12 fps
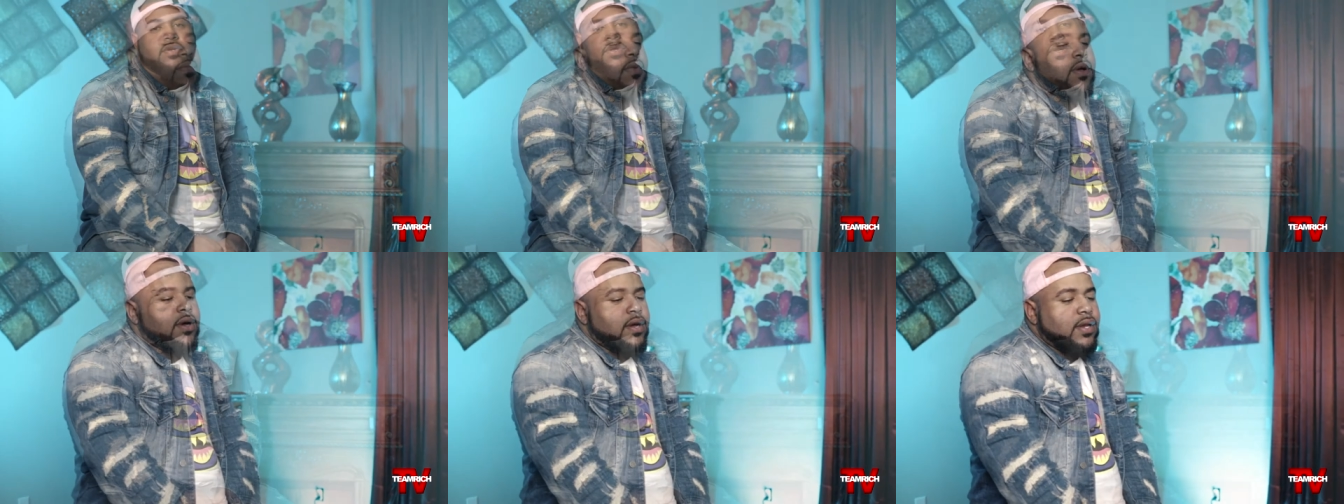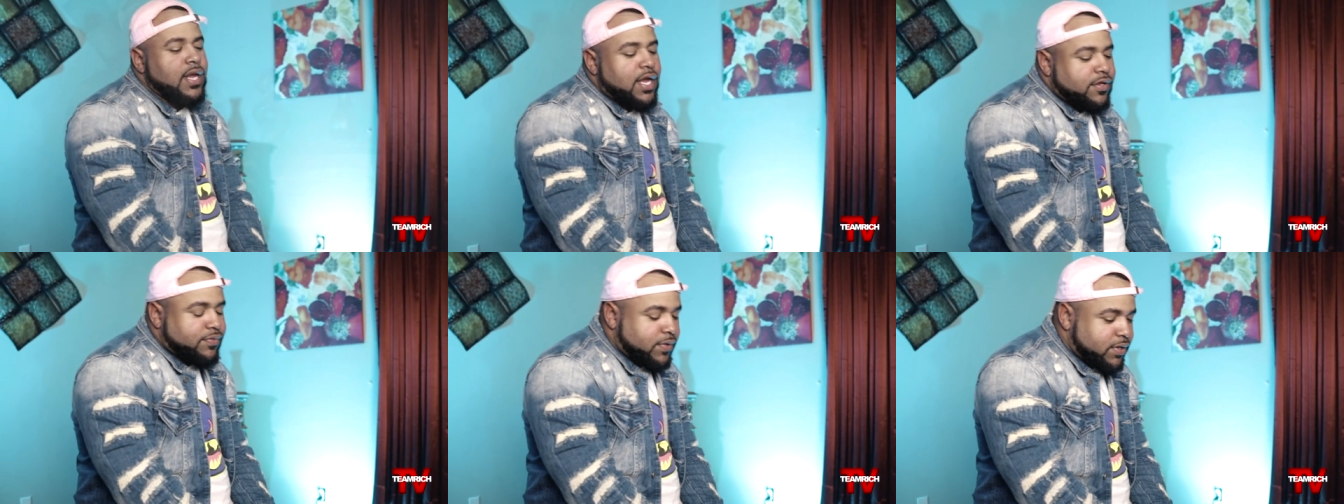Uh,
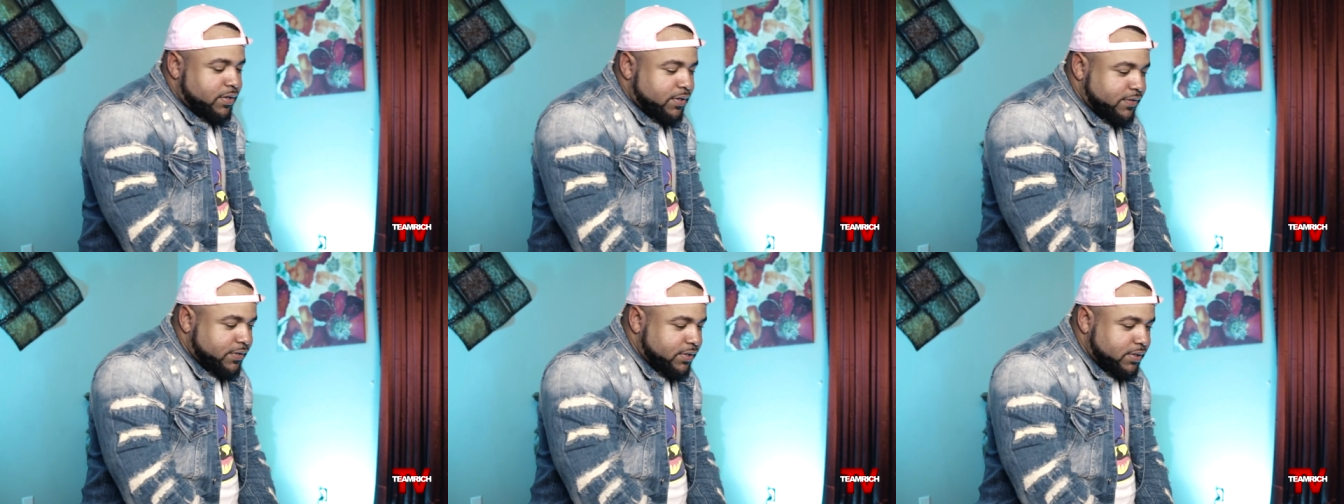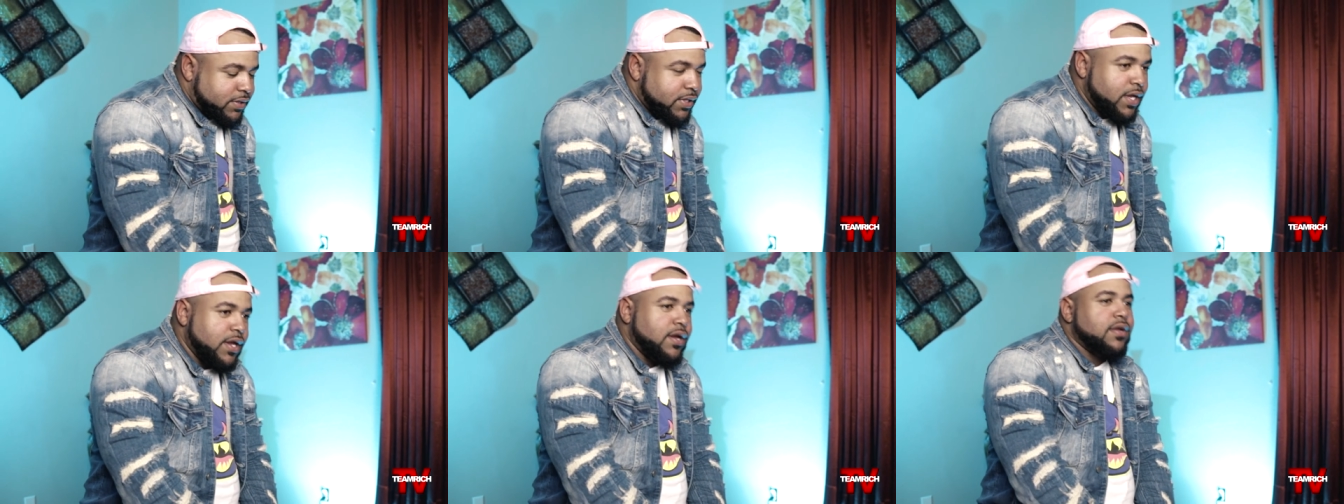last words, uh,
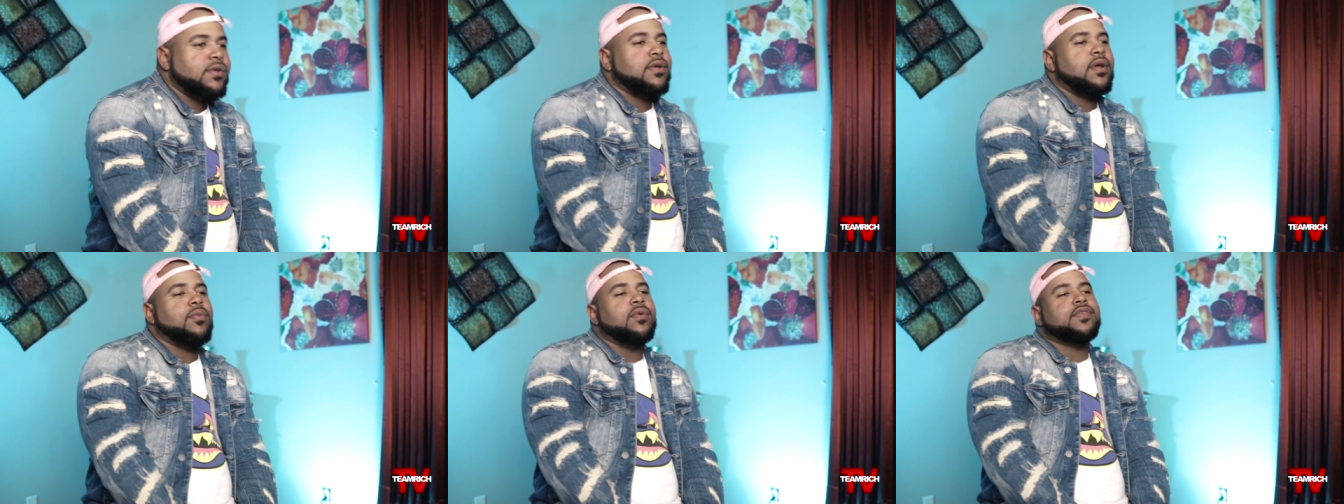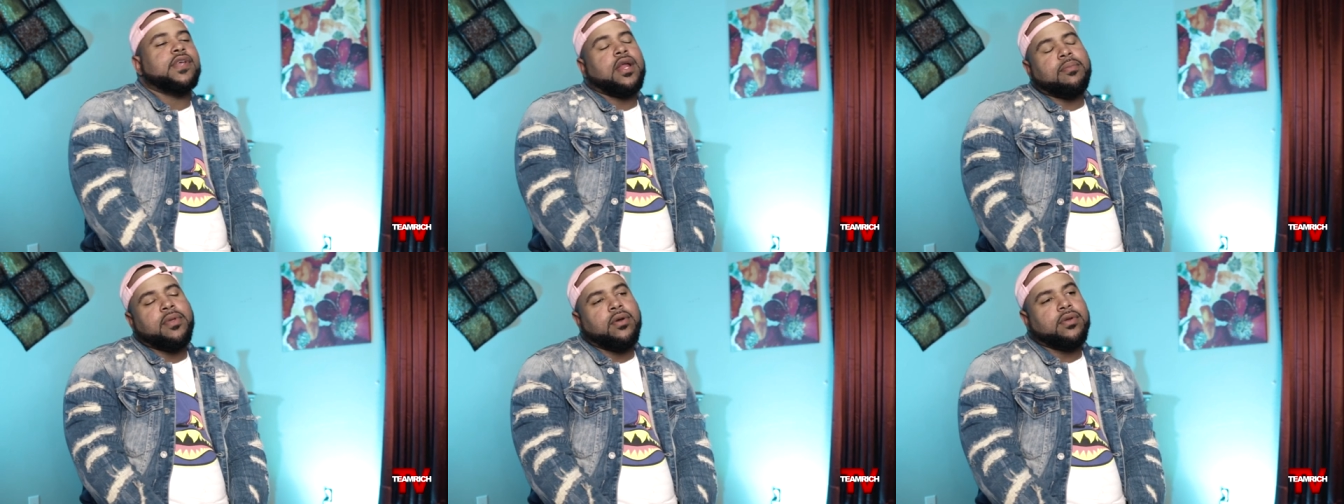yeah, I want y'all
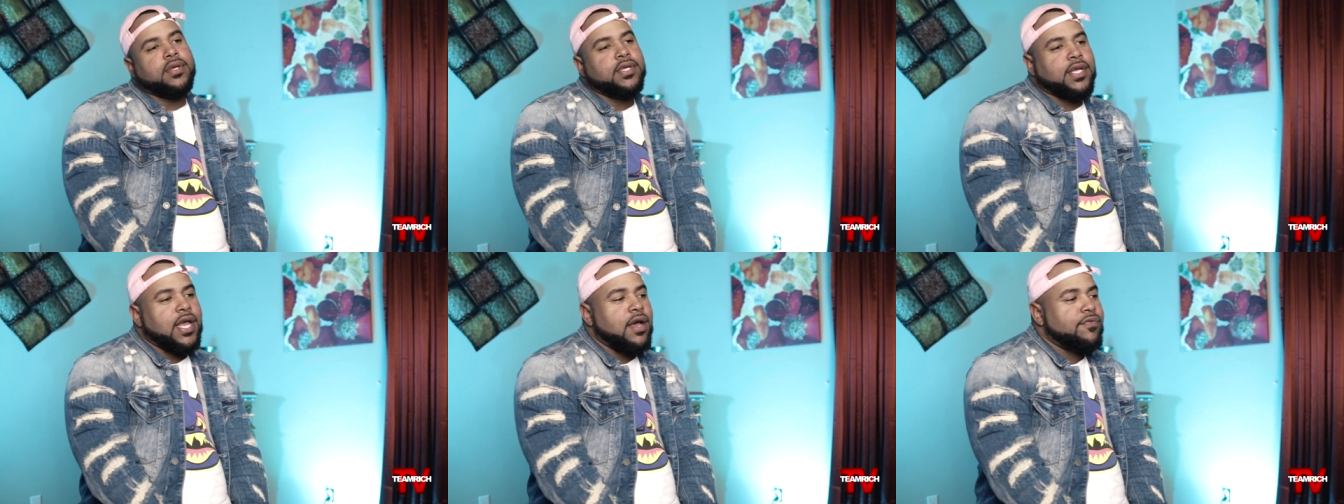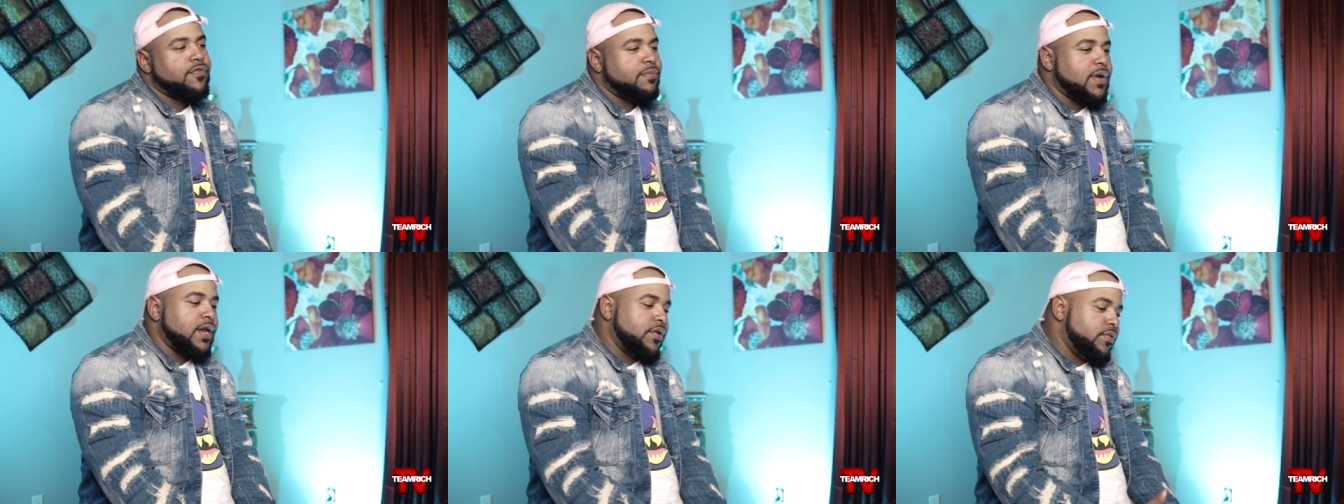to be on the lookout for
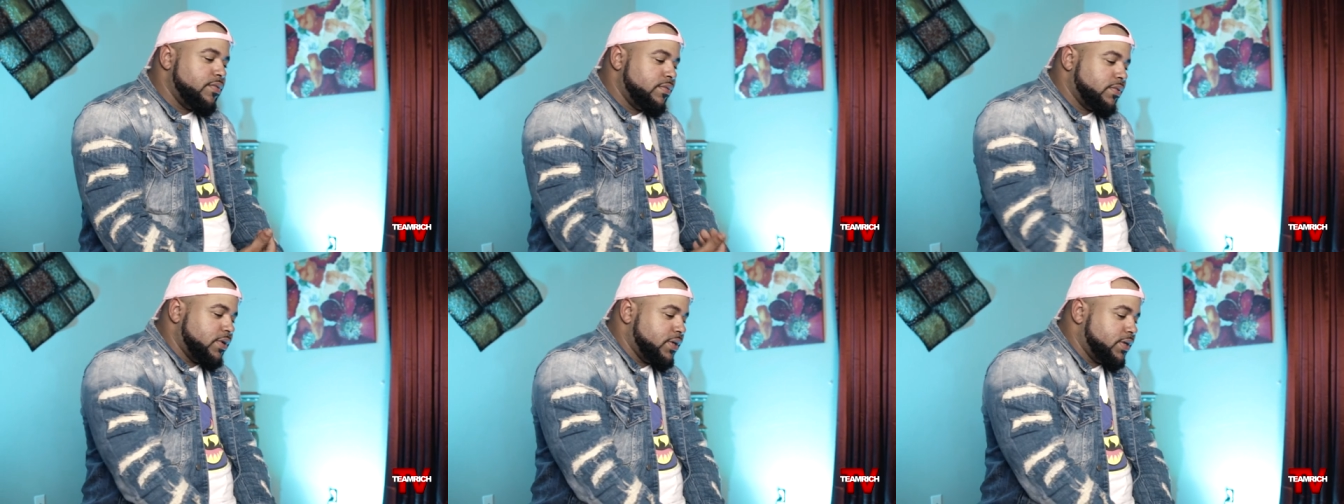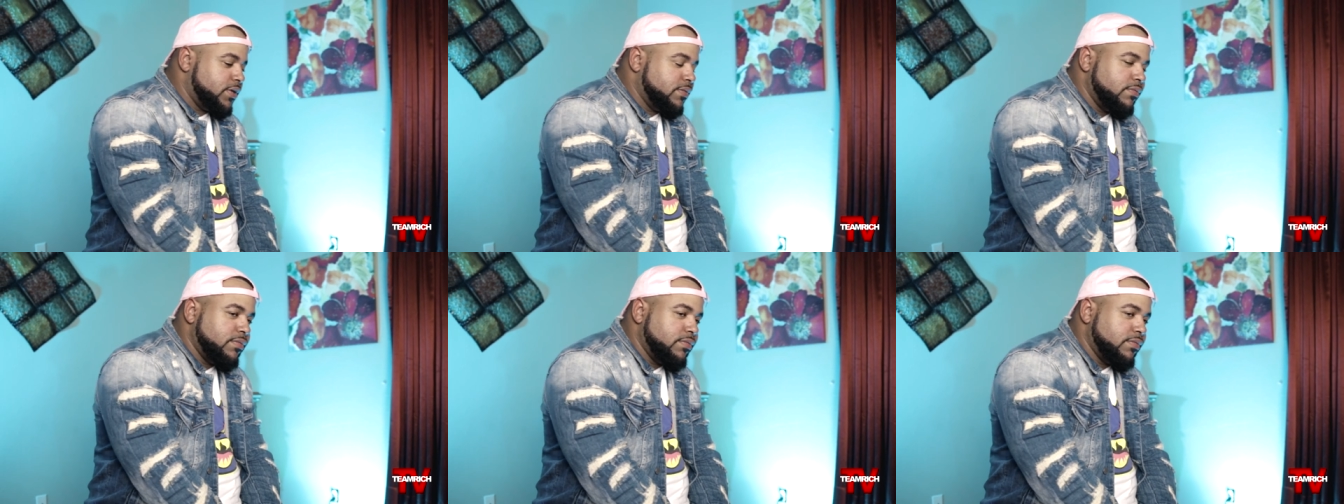my new uh,